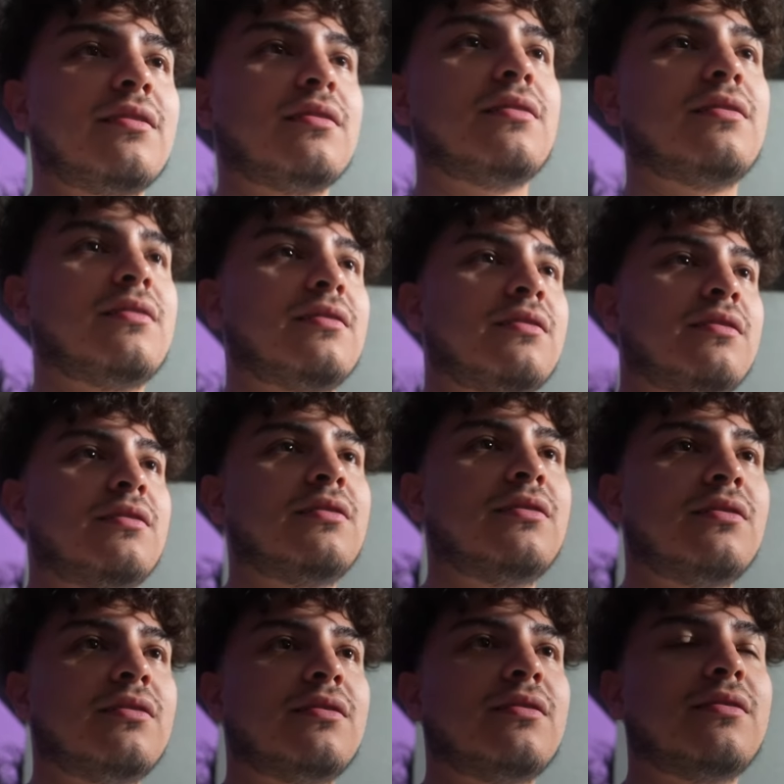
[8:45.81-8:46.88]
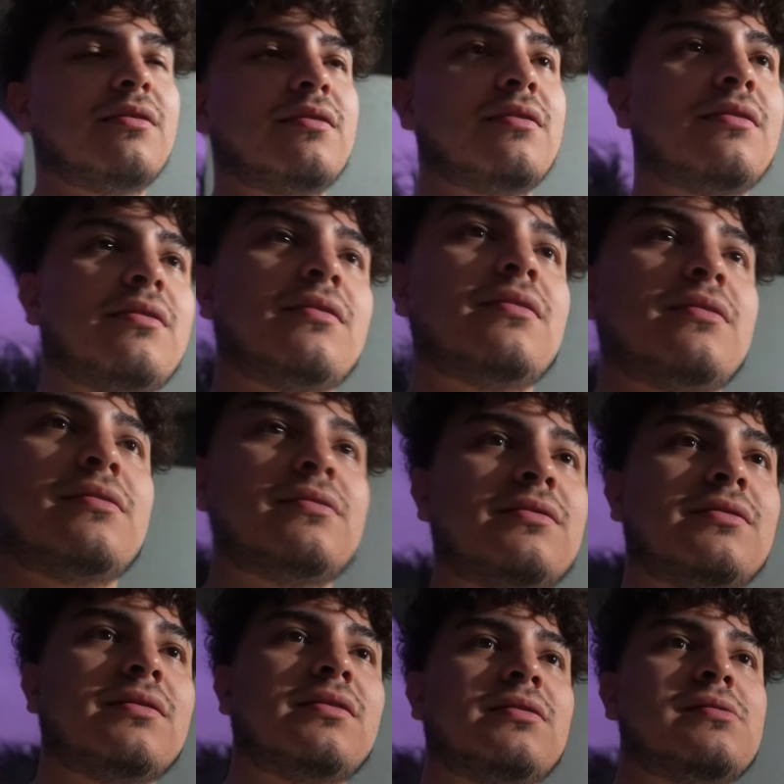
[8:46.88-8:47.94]
I don't know, maybe a
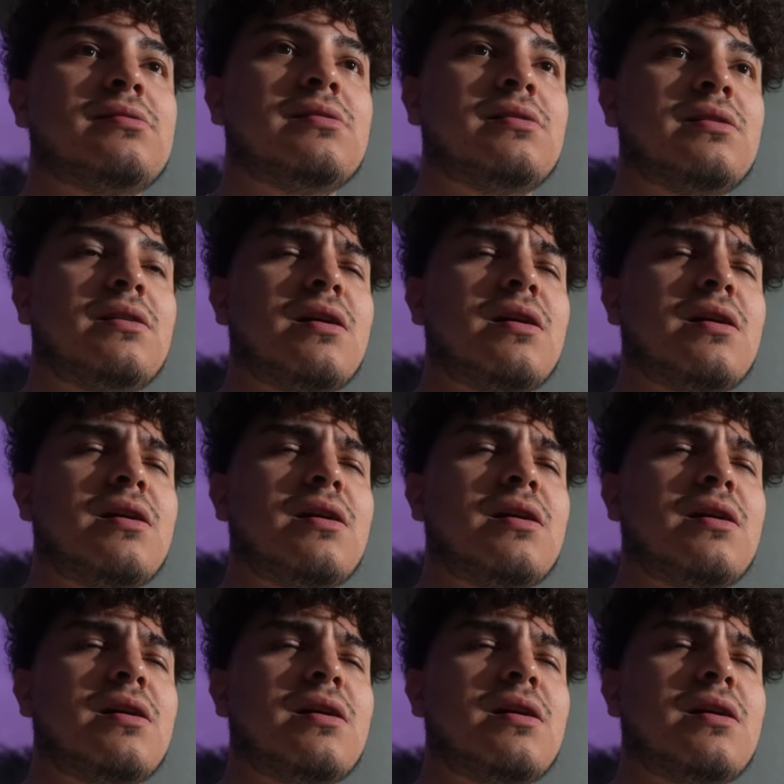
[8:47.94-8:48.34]
bad guy?